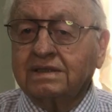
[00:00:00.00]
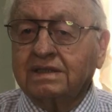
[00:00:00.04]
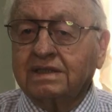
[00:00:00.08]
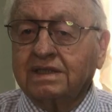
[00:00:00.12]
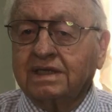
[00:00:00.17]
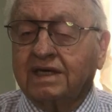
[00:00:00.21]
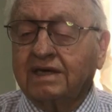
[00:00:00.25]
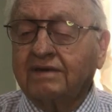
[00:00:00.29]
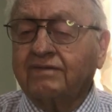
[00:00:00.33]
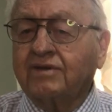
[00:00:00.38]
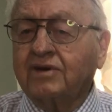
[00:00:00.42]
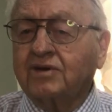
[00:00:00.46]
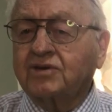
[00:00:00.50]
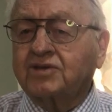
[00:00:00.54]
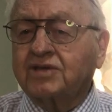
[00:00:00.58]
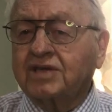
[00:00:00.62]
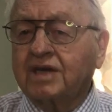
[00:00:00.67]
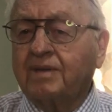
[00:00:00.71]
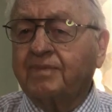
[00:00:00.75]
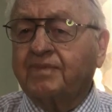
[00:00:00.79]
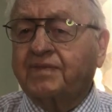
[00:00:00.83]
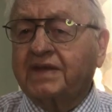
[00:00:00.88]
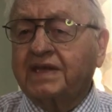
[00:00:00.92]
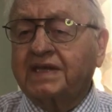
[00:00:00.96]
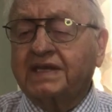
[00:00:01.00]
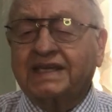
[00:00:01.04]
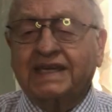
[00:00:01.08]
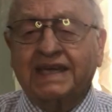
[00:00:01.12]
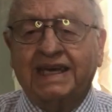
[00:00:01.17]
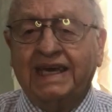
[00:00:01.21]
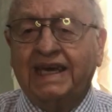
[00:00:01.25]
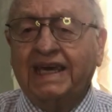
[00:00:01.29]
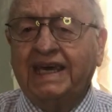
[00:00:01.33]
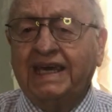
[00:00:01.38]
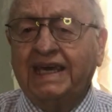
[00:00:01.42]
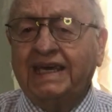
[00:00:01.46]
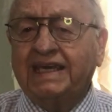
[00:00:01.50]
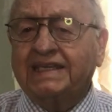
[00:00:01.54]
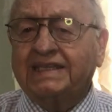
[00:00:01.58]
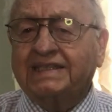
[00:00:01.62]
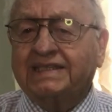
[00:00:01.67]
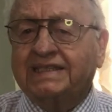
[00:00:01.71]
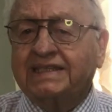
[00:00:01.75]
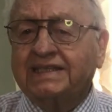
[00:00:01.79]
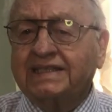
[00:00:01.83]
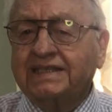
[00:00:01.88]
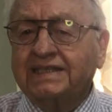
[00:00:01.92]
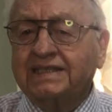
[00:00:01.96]
"Give her something to
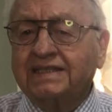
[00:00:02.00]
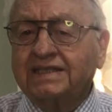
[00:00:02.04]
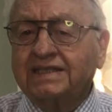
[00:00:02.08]
eat."